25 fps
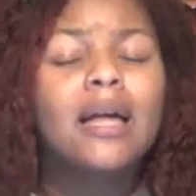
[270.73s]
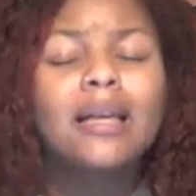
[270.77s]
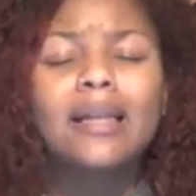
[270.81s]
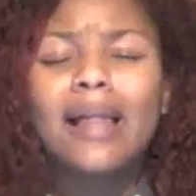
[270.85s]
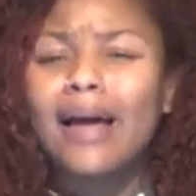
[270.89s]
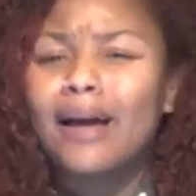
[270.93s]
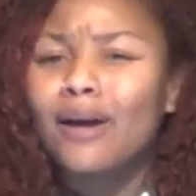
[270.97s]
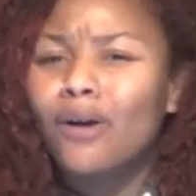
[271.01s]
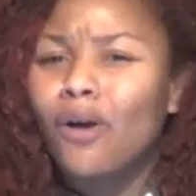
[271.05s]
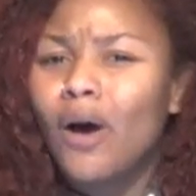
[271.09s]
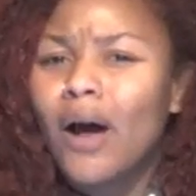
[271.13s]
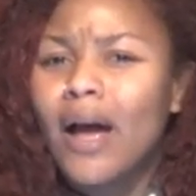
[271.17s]

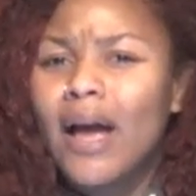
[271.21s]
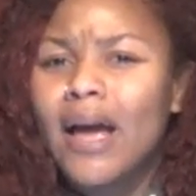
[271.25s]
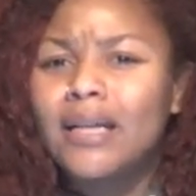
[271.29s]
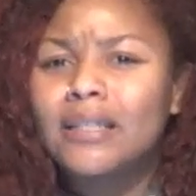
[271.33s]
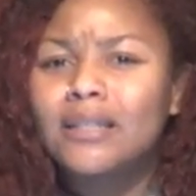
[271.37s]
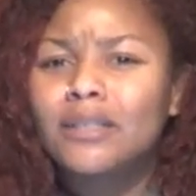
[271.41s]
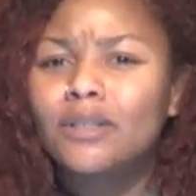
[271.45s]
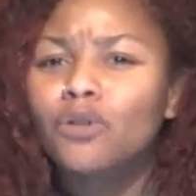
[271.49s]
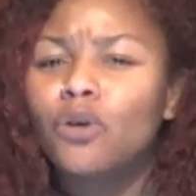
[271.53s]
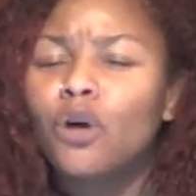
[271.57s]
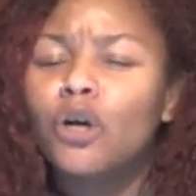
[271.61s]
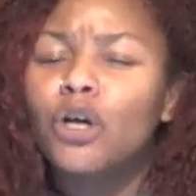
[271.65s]
Like, gonna
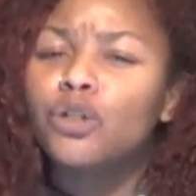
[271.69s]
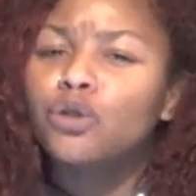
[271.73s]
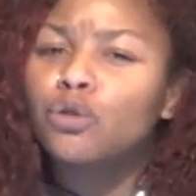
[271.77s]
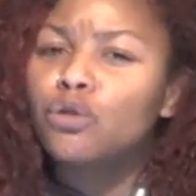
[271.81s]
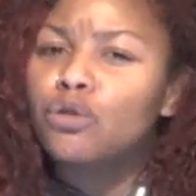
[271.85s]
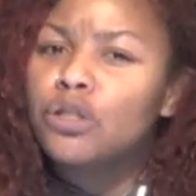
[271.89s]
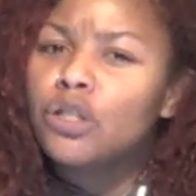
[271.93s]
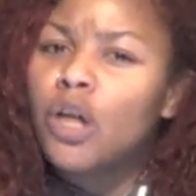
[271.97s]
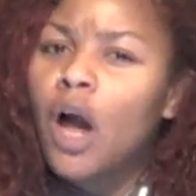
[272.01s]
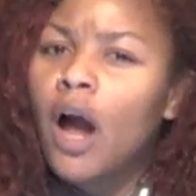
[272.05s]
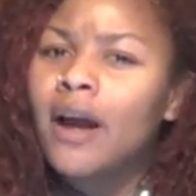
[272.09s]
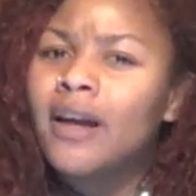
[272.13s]
ask, because
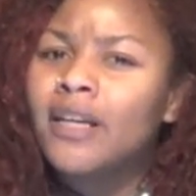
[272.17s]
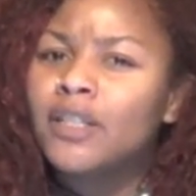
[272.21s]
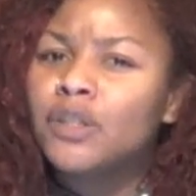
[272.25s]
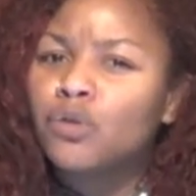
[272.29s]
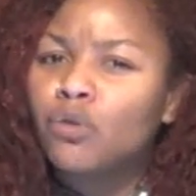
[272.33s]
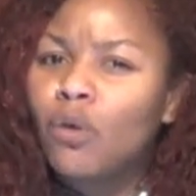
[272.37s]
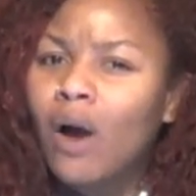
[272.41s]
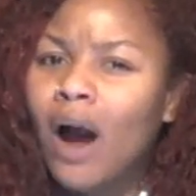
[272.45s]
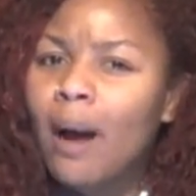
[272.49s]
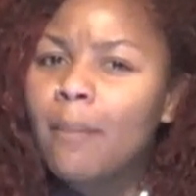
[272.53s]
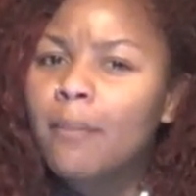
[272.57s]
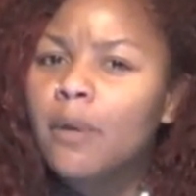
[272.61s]
you starting
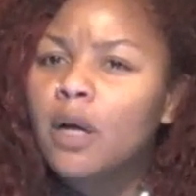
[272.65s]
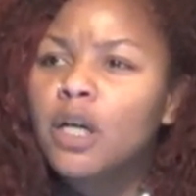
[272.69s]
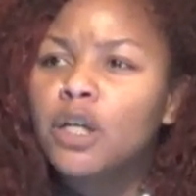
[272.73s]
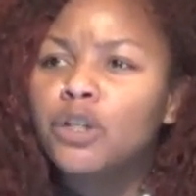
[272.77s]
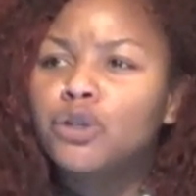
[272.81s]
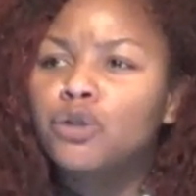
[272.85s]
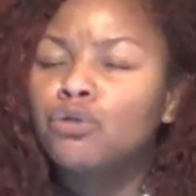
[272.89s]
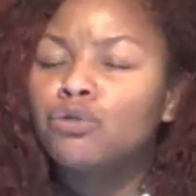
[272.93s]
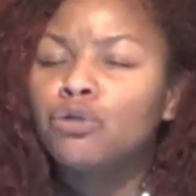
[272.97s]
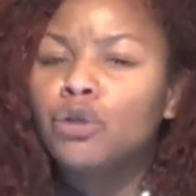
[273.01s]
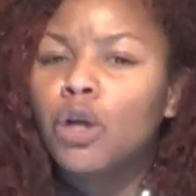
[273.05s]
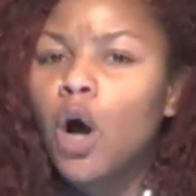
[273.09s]
drama,
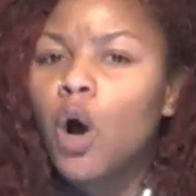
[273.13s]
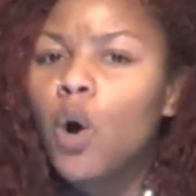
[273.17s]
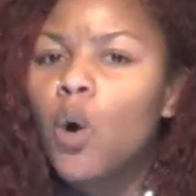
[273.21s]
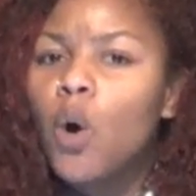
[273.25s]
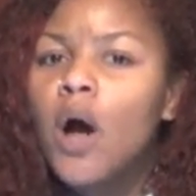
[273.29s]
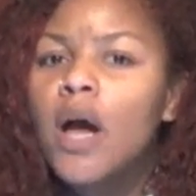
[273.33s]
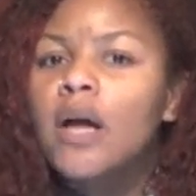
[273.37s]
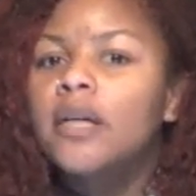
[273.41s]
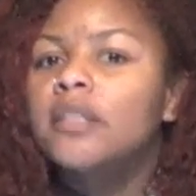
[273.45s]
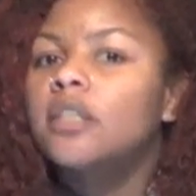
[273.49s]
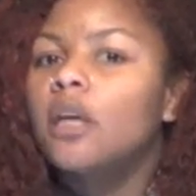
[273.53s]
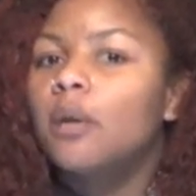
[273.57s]
because
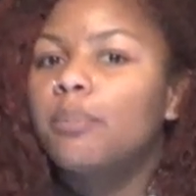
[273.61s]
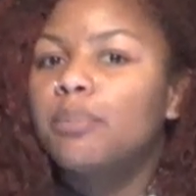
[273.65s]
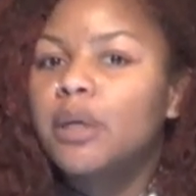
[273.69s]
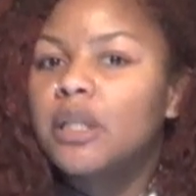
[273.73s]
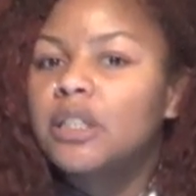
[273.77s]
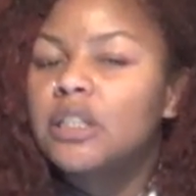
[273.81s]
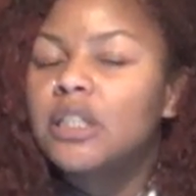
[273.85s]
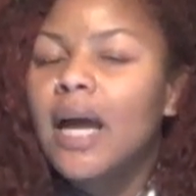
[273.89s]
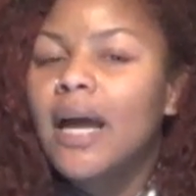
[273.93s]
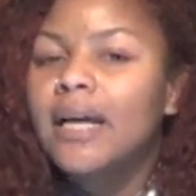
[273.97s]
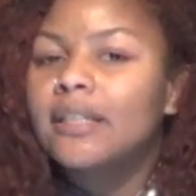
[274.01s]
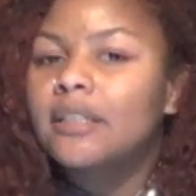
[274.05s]
the
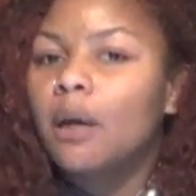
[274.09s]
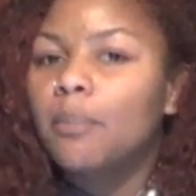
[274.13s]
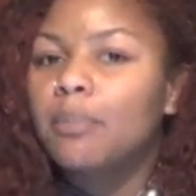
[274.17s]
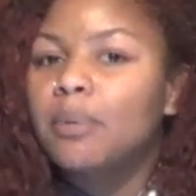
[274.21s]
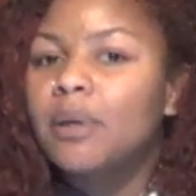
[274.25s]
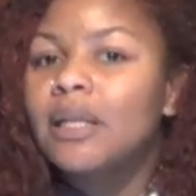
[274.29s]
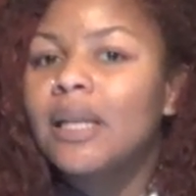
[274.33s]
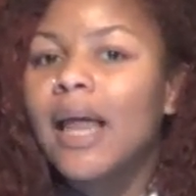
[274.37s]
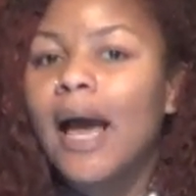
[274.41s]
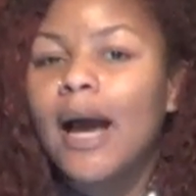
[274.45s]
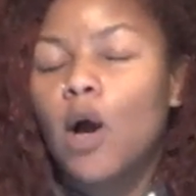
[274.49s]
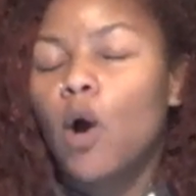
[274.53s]
bitch had to
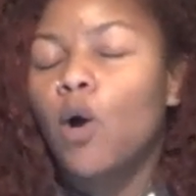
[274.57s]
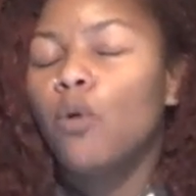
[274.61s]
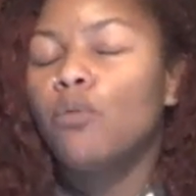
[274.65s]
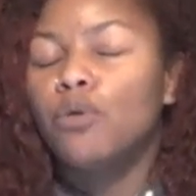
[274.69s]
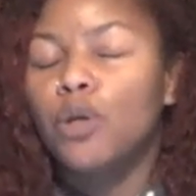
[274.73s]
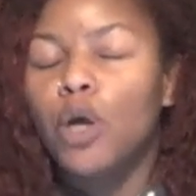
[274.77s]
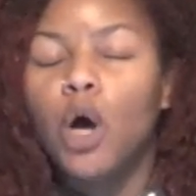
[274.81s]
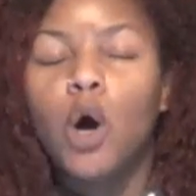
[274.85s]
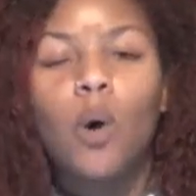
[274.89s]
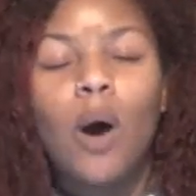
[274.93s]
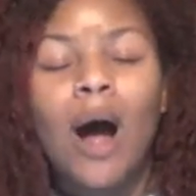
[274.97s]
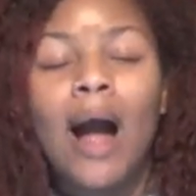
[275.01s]
be like, oh
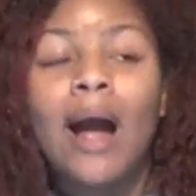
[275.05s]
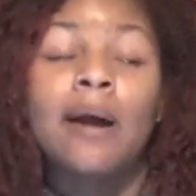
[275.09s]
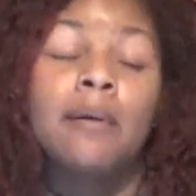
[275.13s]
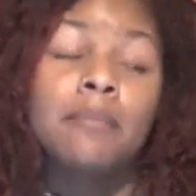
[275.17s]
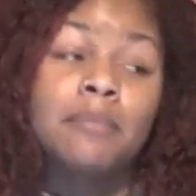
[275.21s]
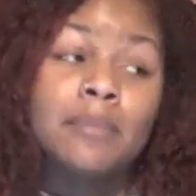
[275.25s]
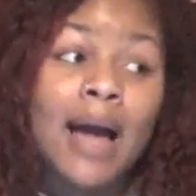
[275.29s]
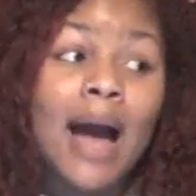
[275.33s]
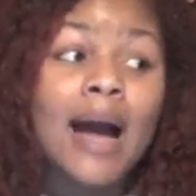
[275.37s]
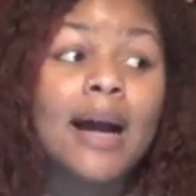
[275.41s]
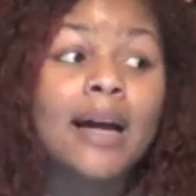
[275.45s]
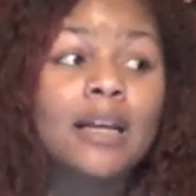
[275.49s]
no,
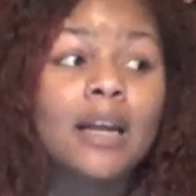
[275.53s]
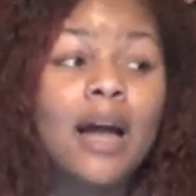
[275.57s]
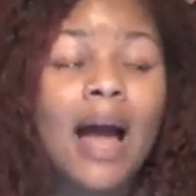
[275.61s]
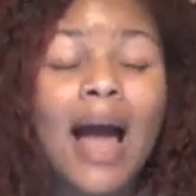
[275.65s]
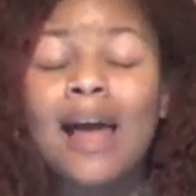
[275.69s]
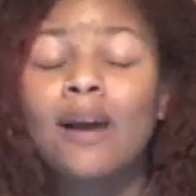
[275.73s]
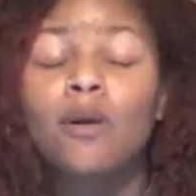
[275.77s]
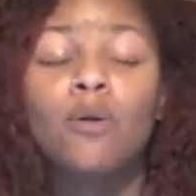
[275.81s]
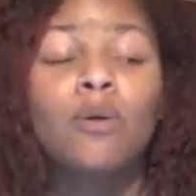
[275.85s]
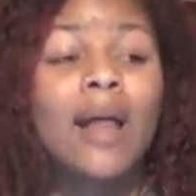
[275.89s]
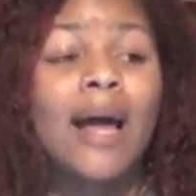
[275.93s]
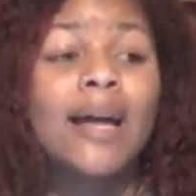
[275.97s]
I
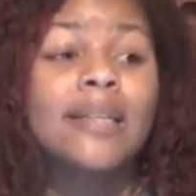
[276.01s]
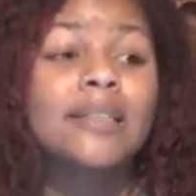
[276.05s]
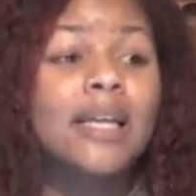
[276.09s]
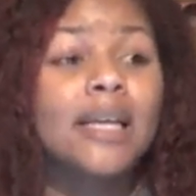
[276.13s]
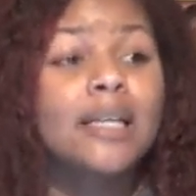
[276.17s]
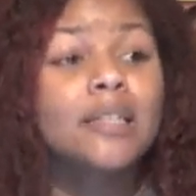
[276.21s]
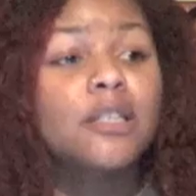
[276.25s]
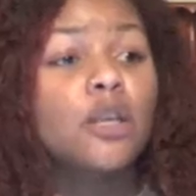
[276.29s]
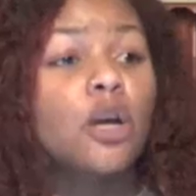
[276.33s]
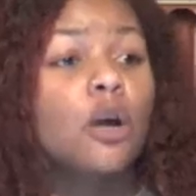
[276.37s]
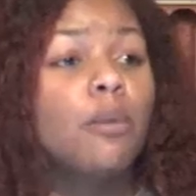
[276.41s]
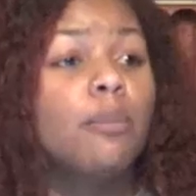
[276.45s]
don't like
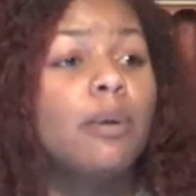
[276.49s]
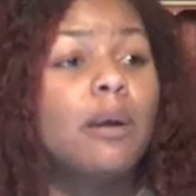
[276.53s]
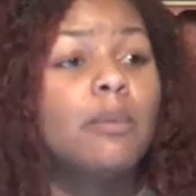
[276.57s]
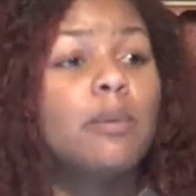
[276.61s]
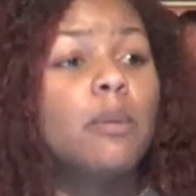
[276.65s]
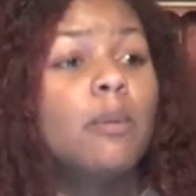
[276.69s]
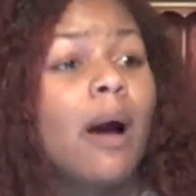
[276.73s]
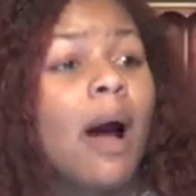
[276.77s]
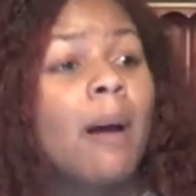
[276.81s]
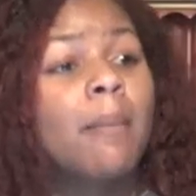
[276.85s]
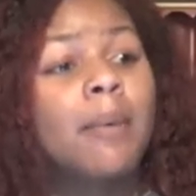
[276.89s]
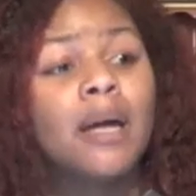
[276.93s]
that term
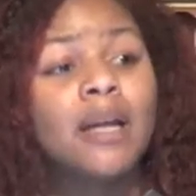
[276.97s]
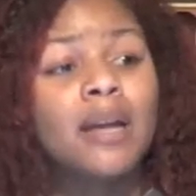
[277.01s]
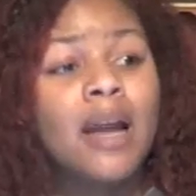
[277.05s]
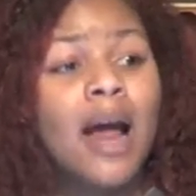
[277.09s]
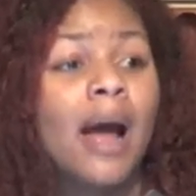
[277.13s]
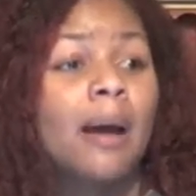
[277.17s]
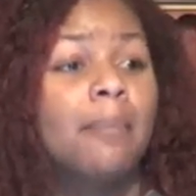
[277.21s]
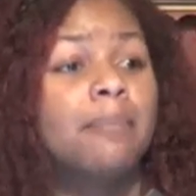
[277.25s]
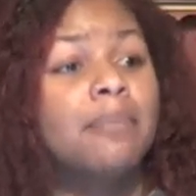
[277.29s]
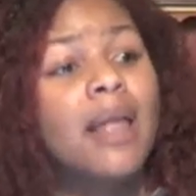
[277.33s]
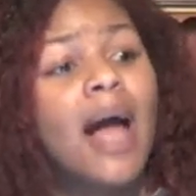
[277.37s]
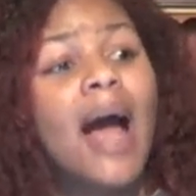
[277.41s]
baby mama, and
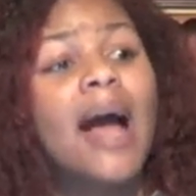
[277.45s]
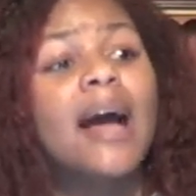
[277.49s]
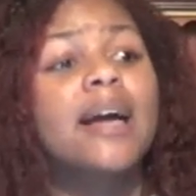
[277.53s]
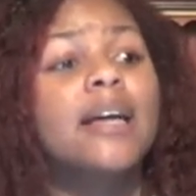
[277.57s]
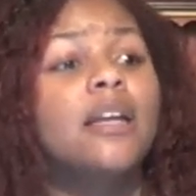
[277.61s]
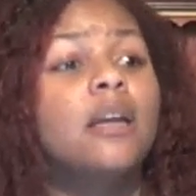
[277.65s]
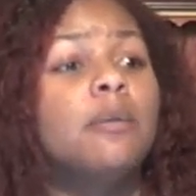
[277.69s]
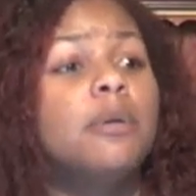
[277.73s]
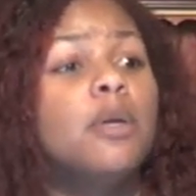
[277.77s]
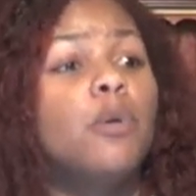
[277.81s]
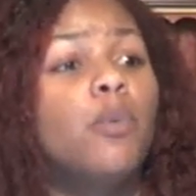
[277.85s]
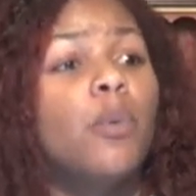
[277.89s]
I am not
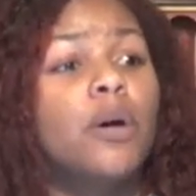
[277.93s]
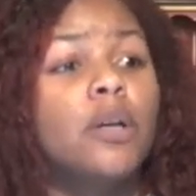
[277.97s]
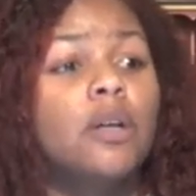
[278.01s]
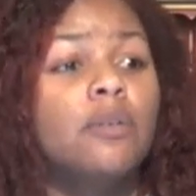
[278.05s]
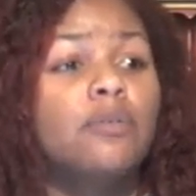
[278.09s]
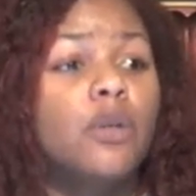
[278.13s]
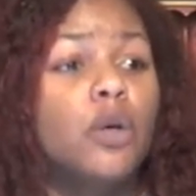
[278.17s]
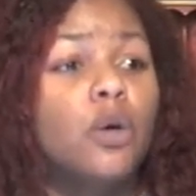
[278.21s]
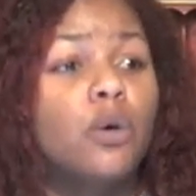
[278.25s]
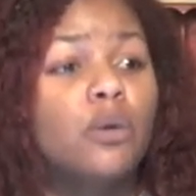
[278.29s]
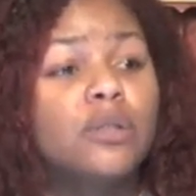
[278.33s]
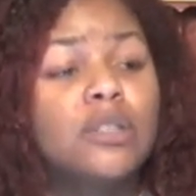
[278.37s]
gonna be one
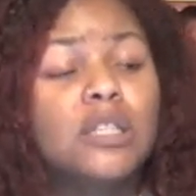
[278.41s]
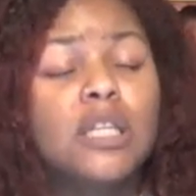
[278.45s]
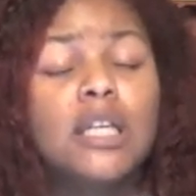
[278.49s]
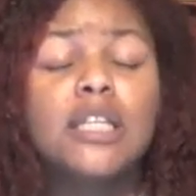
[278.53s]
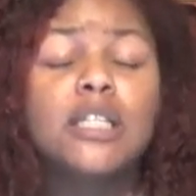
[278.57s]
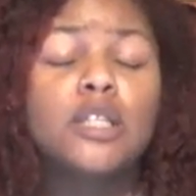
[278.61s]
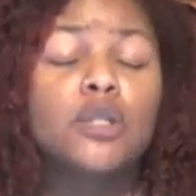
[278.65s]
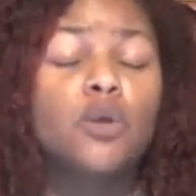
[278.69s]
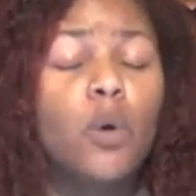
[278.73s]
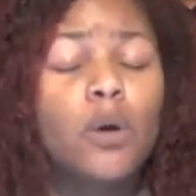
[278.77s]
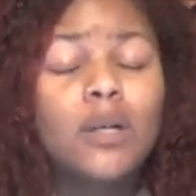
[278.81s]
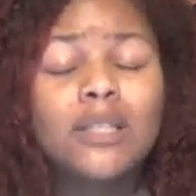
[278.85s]
of those.
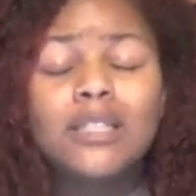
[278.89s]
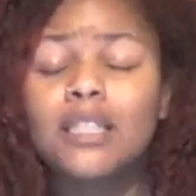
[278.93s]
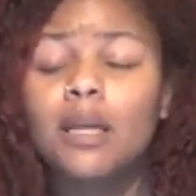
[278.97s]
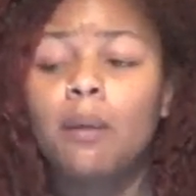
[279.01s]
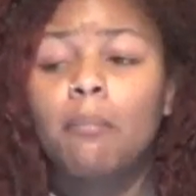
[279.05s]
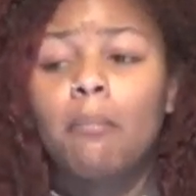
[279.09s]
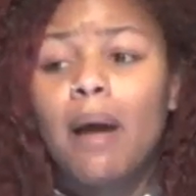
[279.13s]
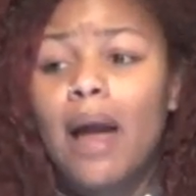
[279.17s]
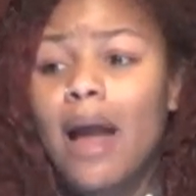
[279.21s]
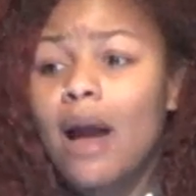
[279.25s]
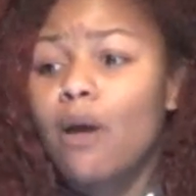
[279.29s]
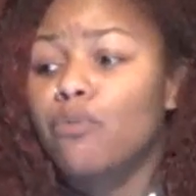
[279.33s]
He's going
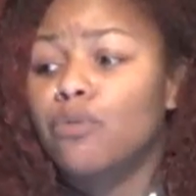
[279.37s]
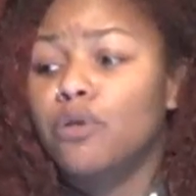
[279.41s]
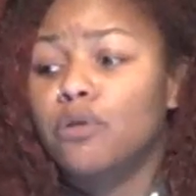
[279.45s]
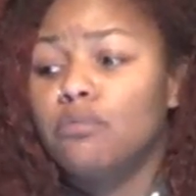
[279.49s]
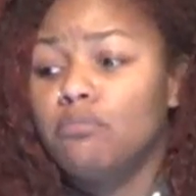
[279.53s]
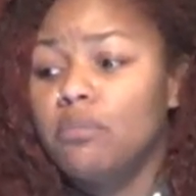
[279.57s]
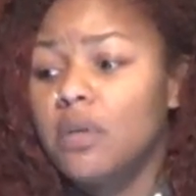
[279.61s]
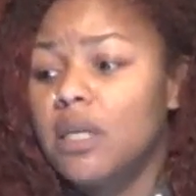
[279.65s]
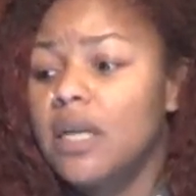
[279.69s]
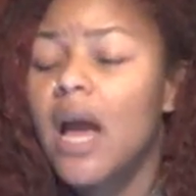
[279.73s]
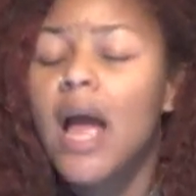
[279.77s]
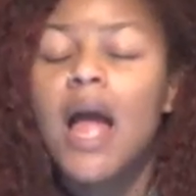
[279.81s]
to marry
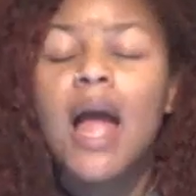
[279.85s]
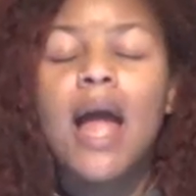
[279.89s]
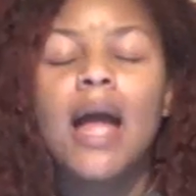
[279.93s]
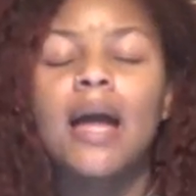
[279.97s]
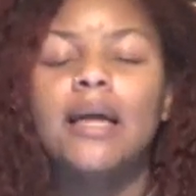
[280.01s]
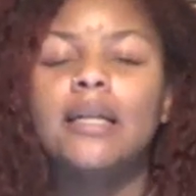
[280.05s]
me.